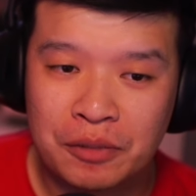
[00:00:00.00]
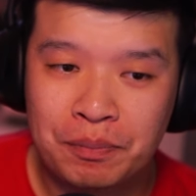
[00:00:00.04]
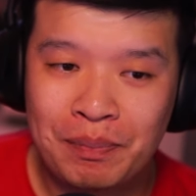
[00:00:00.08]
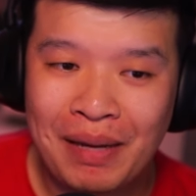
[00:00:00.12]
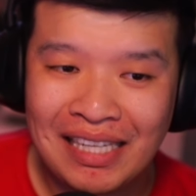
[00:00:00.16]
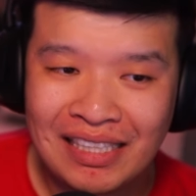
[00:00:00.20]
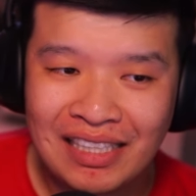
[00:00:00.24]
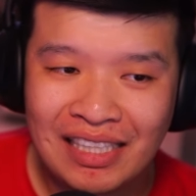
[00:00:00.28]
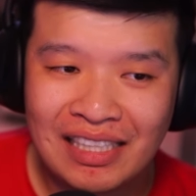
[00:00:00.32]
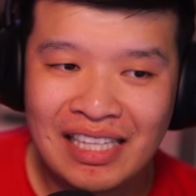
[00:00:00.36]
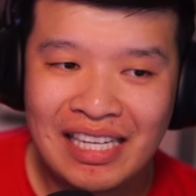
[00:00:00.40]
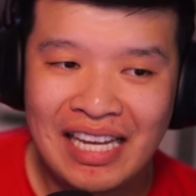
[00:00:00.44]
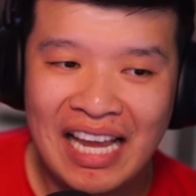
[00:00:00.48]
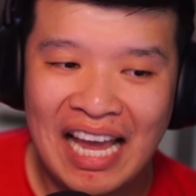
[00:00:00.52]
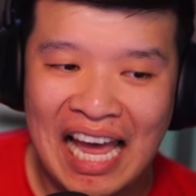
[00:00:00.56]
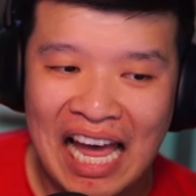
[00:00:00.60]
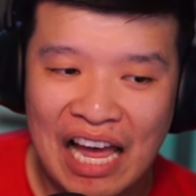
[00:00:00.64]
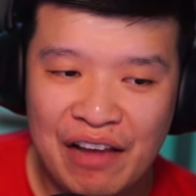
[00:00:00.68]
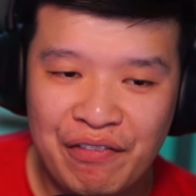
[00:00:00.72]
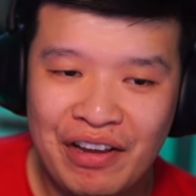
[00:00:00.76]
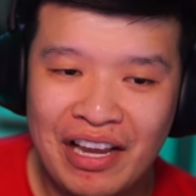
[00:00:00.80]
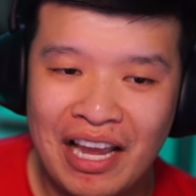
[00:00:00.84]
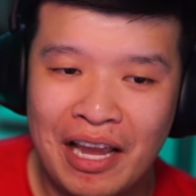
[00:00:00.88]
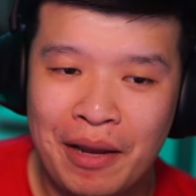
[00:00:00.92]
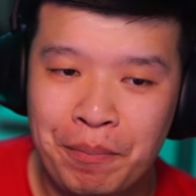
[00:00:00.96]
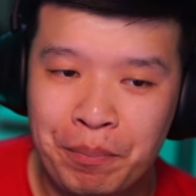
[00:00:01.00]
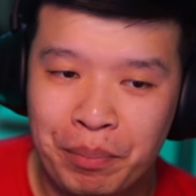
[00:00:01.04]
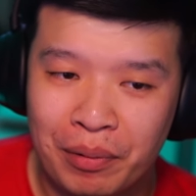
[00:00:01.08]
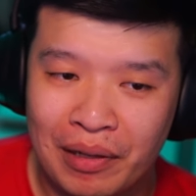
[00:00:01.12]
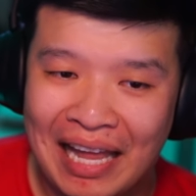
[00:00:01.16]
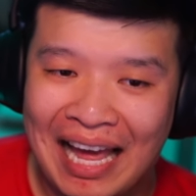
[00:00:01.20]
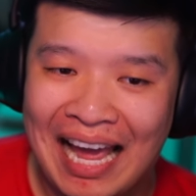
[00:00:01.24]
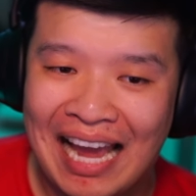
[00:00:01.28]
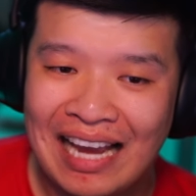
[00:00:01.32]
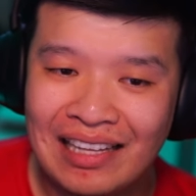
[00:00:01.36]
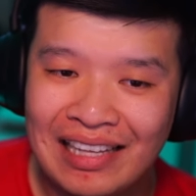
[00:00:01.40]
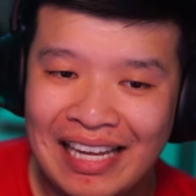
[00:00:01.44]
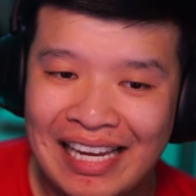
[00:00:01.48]
basically having a
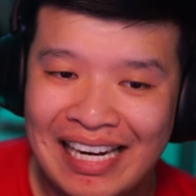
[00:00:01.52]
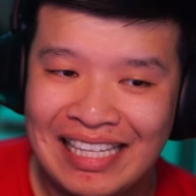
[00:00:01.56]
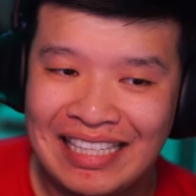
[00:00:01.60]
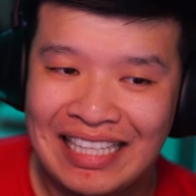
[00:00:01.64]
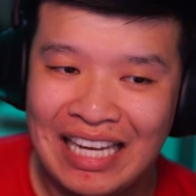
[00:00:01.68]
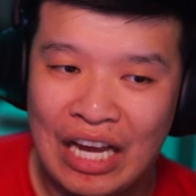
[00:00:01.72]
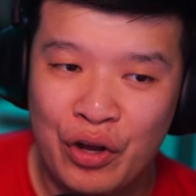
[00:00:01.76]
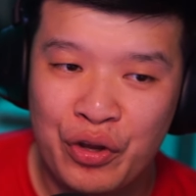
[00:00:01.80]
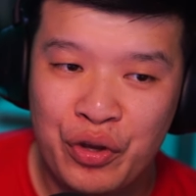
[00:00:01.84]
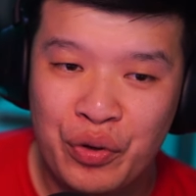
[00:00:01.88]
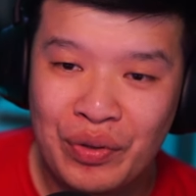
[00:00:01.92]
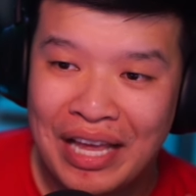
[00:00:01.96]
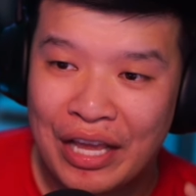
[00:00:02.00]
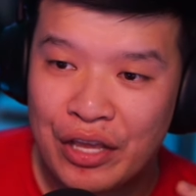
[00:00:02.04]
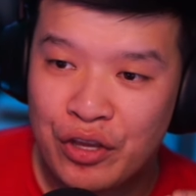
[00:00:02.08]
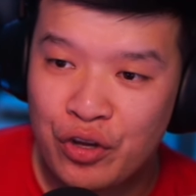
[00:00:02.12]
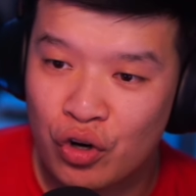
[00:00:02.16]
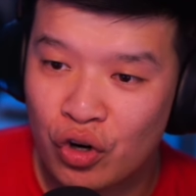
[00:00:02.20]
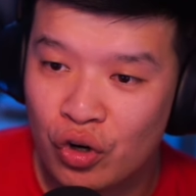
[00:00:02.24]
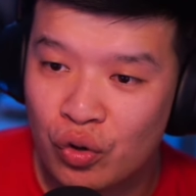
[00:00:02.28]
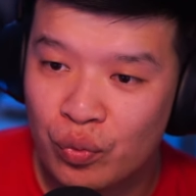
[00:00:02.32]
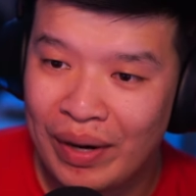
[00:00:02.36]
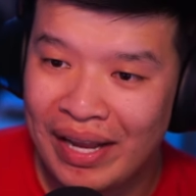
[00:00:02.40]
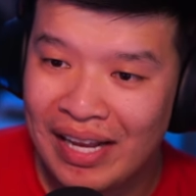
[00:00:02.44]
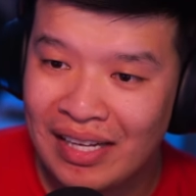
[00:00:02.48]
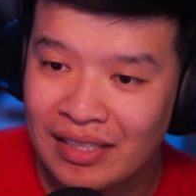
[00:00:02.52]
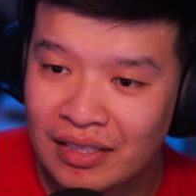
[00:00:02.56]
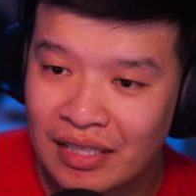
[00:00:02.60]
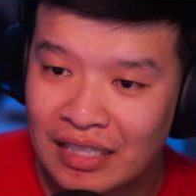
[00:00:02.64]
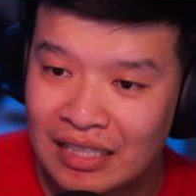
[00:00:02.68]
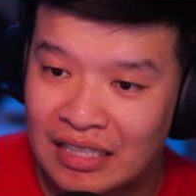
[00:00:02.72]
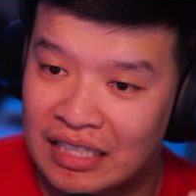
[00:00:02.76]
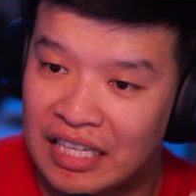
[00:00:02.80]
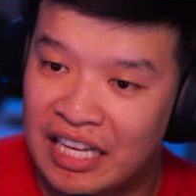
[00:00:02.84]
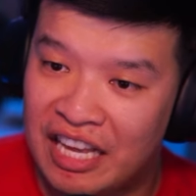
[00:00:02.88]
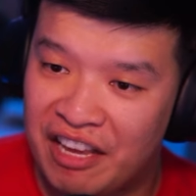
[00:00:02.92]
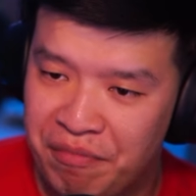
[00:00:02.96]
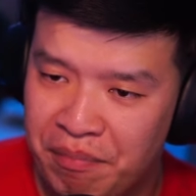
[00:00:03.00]
black lady tell you that you're
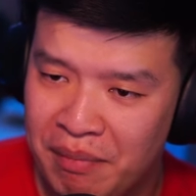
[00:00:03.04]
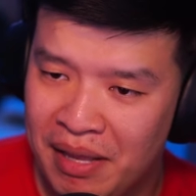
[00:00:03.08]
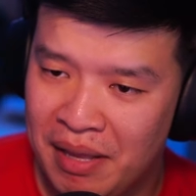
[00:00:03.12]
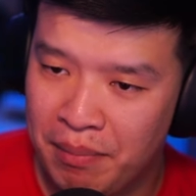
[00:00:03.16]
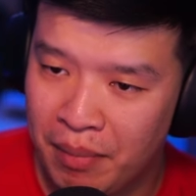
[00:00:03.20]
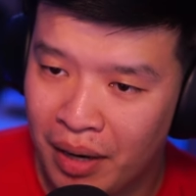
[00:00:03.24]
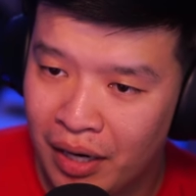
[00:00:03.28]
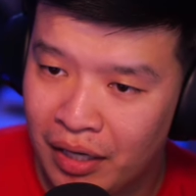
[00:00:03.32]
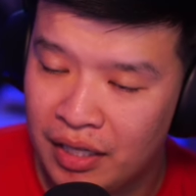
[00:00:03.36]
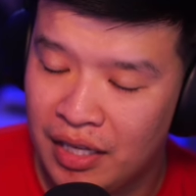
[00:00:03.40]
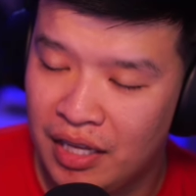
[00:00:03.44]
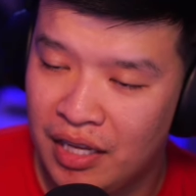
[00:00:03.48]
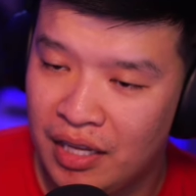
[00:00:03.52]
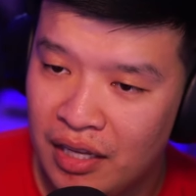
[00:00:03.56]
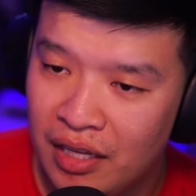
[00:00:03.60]
racist, give me money.